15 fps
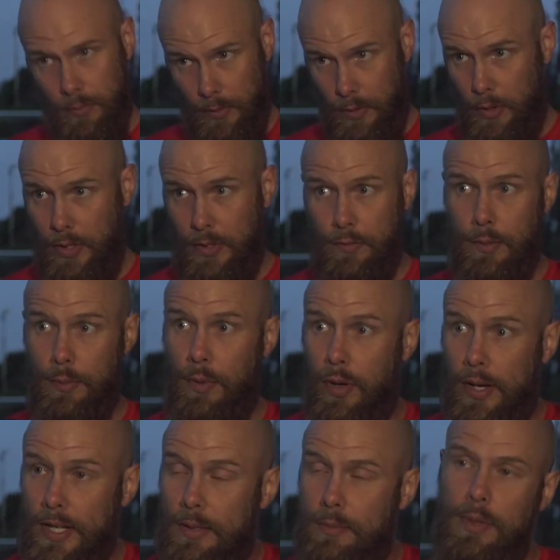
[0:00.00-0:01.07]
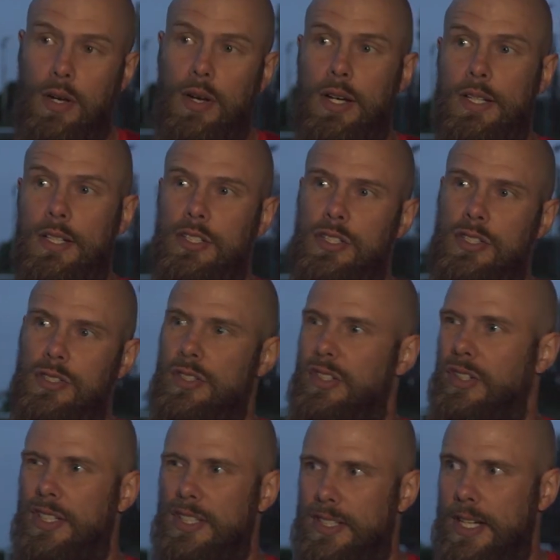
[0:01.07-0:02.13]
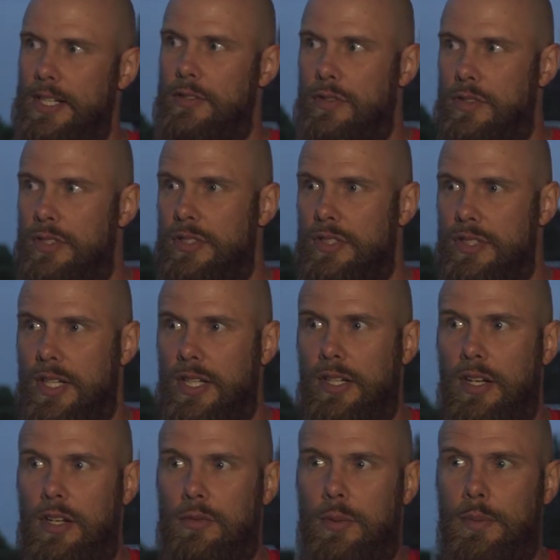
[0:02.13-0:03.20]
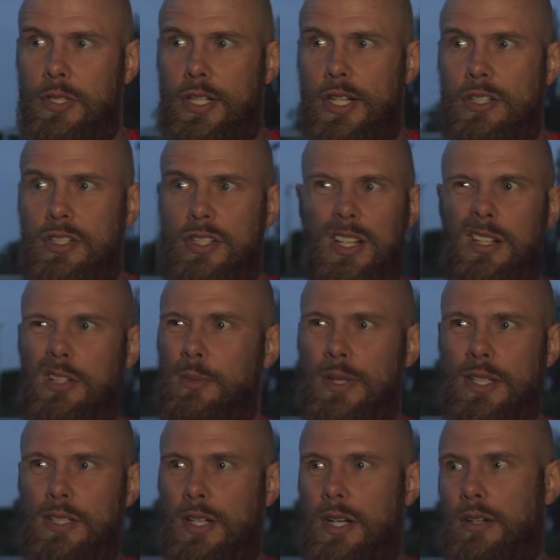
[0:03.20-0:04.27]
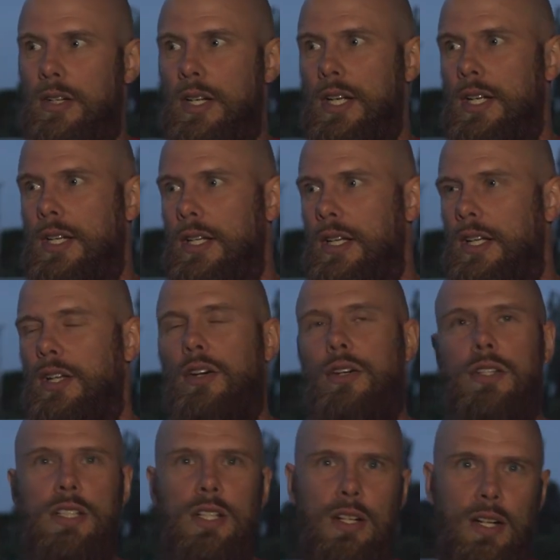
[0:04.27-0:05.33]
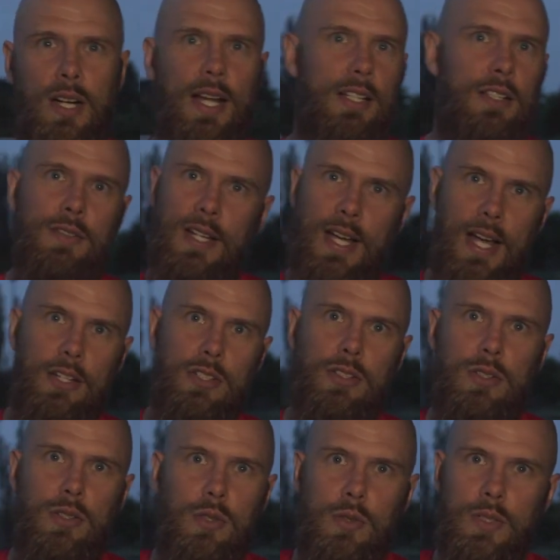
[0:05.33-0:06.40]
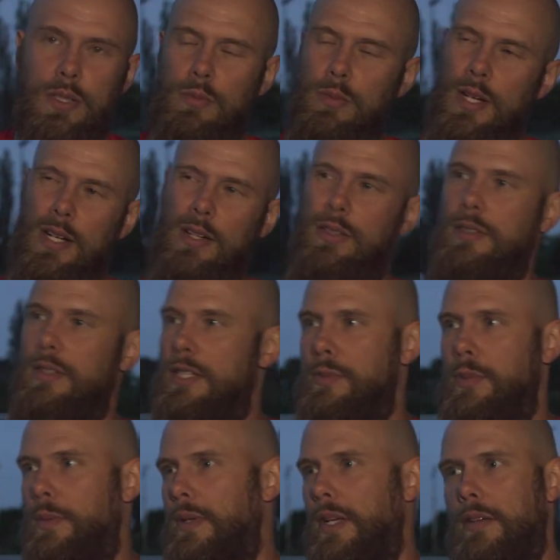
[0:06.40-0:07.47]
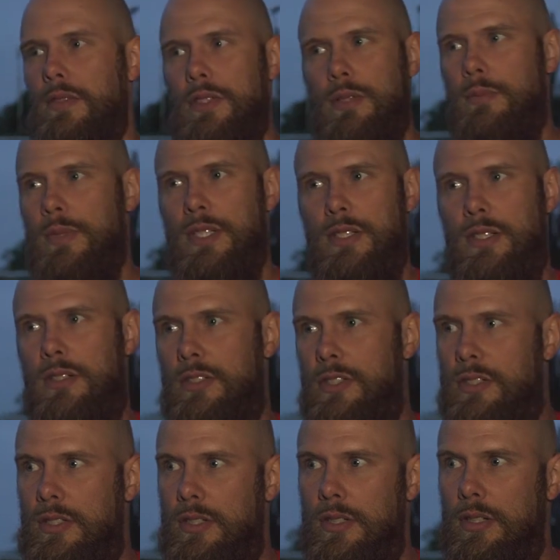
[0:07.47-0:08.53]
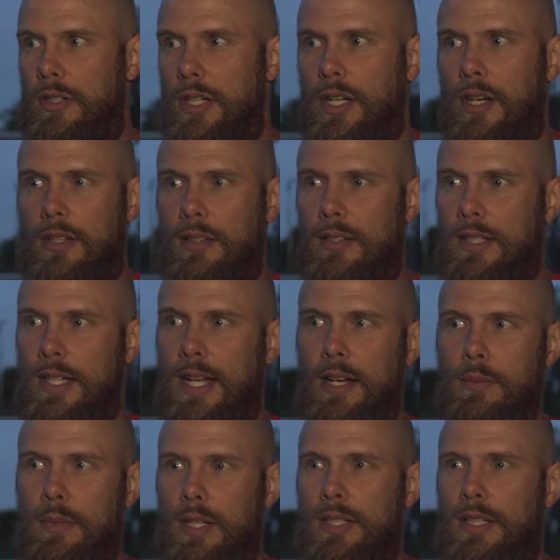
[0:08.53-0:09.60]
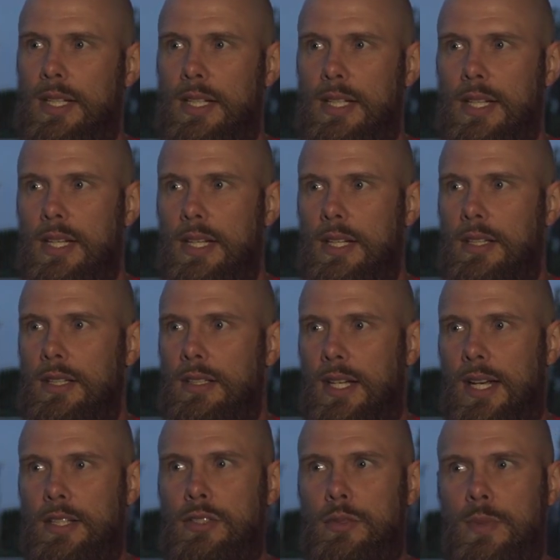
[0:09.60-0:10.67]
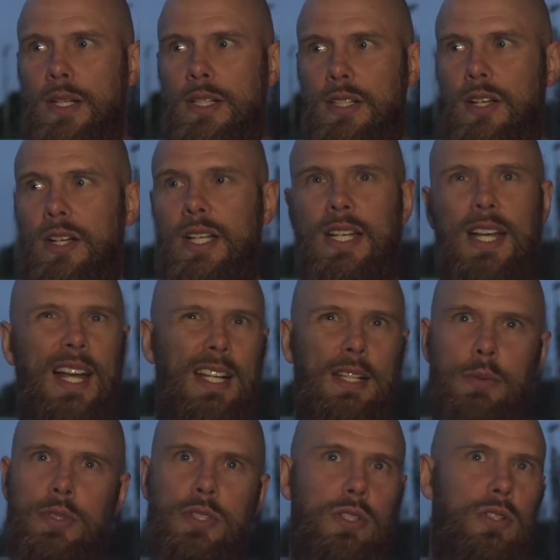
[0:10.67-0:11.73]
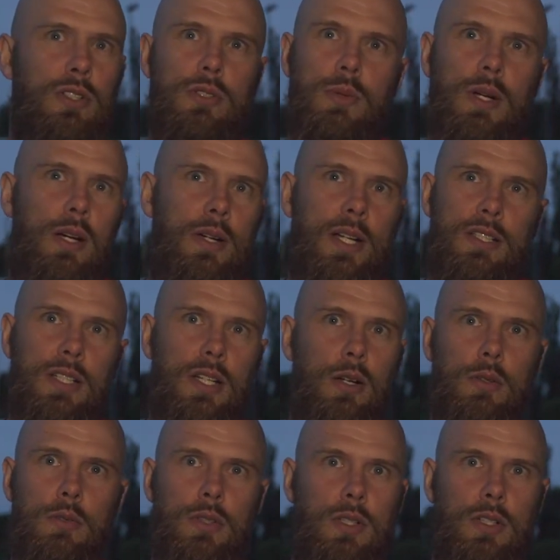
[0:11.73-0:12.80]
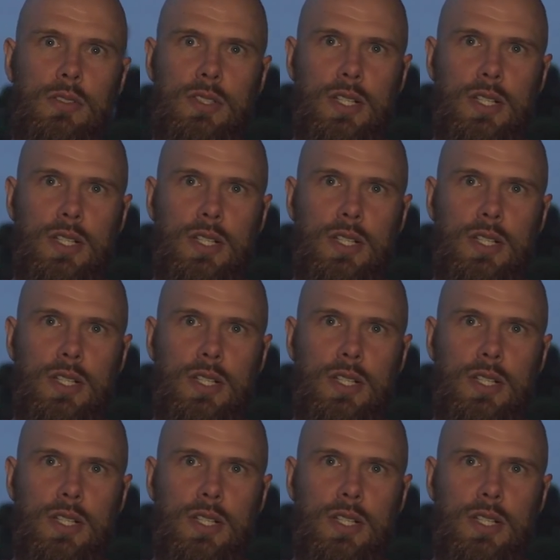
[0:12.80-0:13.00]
looking for Brighty in behind and just looking dangerous in the second half when we changed it a little bit. So a lot of the young lads, I think Ash and Corey did well, and there's probably others I'm missing just that they like can't think now. But I think the lads who played 90, Ali was good as well. He had to cope with a lot of